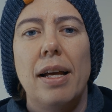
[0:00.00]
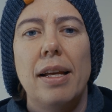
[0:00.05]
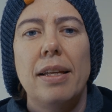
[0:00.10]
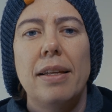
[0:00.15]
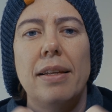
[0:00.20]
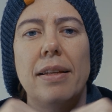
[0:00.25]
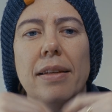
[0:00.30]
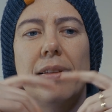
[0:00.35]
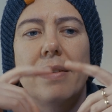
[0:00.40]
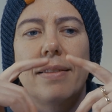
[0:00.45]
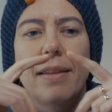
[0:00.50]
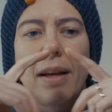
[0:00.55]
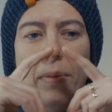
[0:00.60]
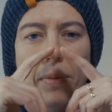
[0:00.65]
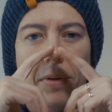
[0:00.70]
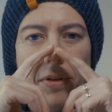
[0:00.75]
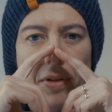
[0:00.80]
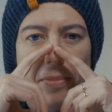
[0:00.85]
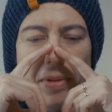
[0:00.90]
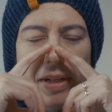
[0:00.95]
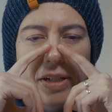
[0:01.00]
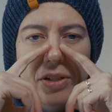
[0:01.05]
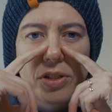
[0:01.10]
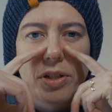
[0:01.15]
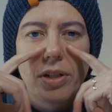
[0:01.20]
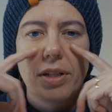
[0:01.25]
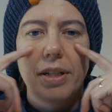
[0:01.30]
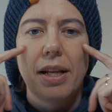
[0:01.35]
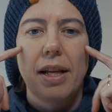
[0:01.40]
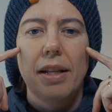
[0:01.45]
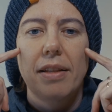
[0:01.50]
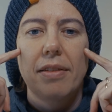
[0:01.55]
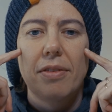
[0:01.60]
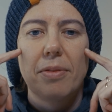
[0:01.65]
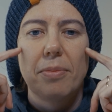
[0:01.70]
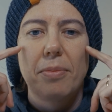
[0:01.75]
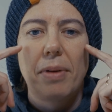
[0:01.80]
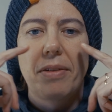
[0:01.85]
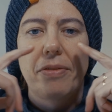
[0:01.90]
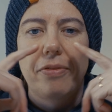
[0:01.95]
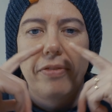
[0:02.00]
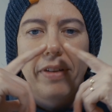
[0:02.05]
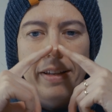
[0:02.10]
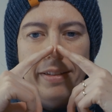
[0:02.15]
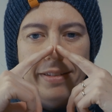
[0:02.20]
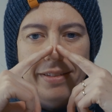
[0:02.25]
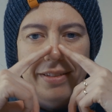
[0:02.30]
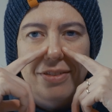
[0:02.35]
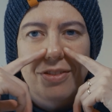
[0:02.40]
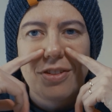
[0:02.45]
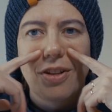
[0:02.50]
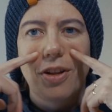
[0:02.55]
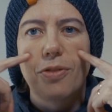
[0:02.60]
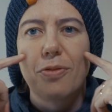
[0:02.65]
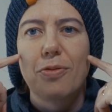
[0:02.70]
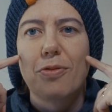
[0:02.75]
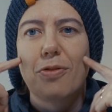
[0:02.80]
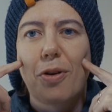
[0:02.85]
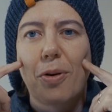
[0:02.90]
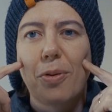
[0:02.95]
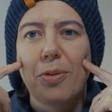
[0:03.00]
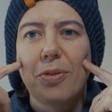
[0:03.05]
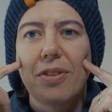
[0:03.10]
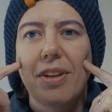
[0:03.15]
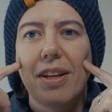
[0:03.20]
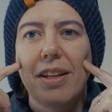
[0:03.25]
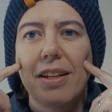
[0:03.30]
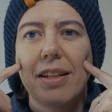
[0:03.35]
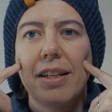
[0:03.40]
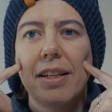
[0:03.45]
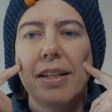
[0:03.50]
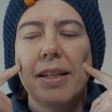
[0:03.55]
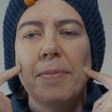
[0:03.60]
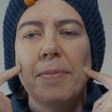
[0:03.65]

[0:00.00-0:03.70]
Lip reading: is I want to make sure that my face is not frozen.